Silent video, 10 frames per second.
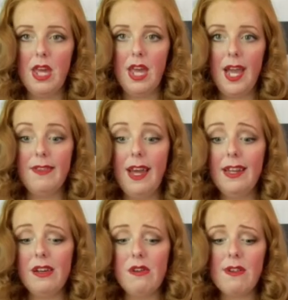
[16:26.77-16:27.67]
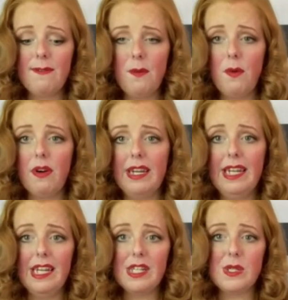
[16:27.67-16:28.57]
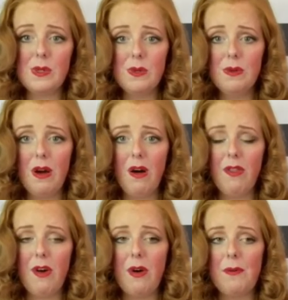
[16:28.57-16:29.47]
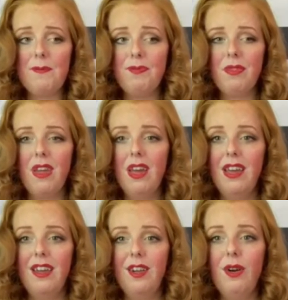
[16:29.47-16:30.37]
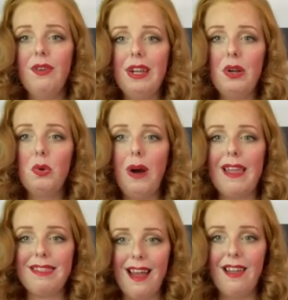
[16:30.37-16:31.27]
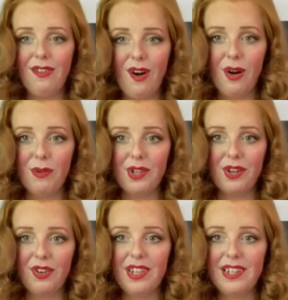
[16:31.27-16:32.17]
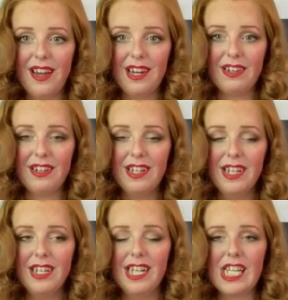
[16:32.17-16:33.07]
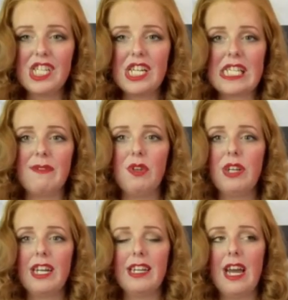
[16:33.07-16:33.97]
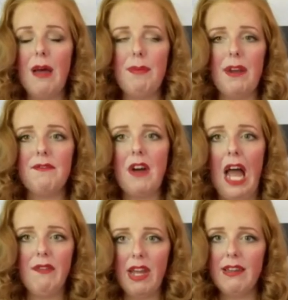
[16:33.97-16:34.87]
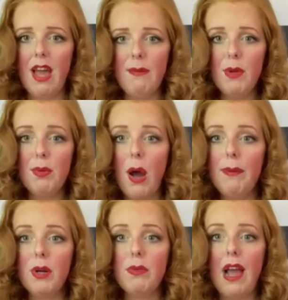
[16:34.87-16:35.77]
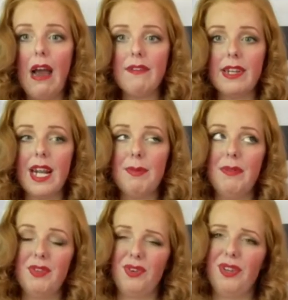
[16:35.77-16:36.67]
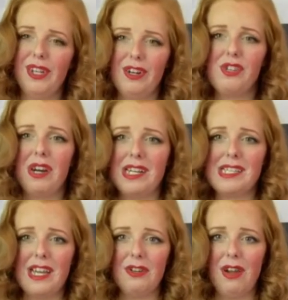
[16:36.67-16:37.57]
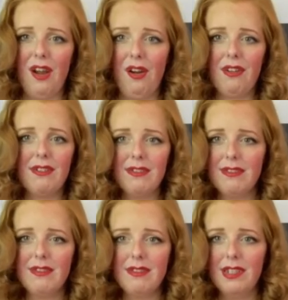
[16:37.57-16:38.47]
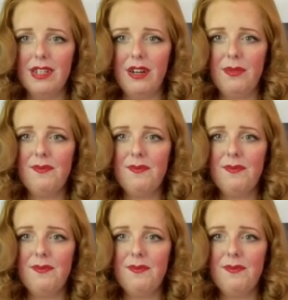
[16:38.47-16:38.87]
And that goes for heat too, although you don't need quite that long with a curling iron. It's just if you're getting up at 5 a.m., you probably don't want to have to get up even earlier to try to set your hair, you know?